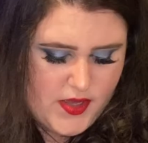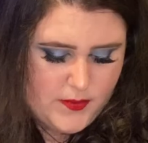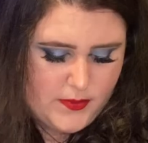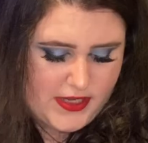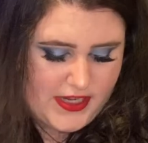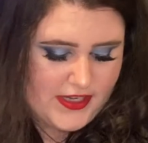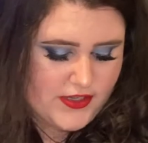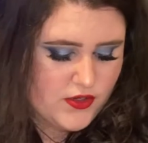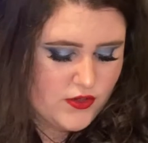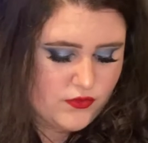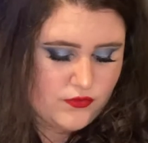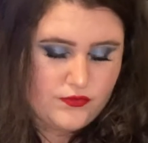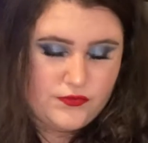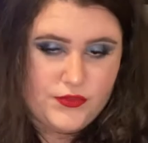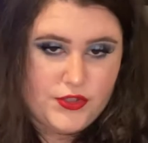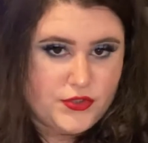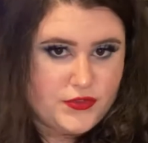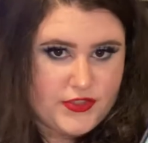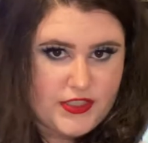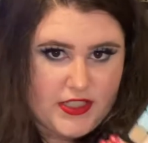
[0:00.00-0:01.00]
But I don't
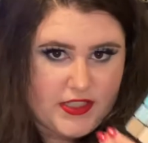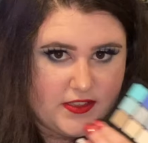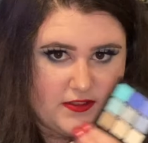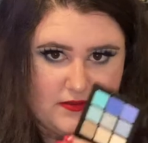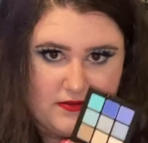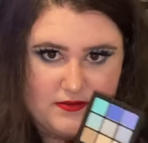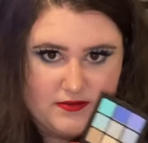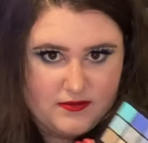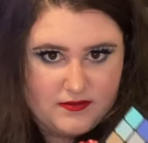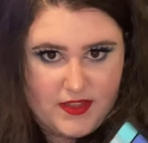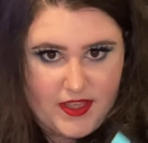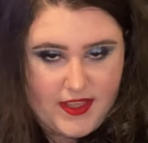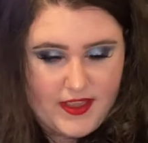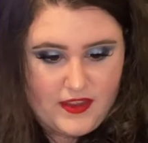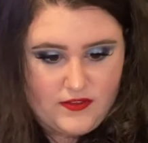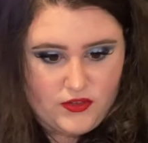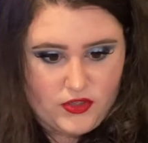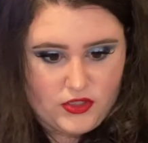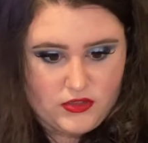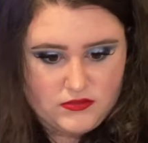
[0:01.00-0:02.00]
use it like
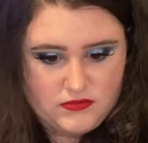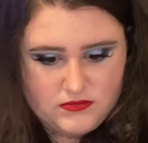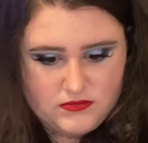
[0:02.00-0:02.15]
ever,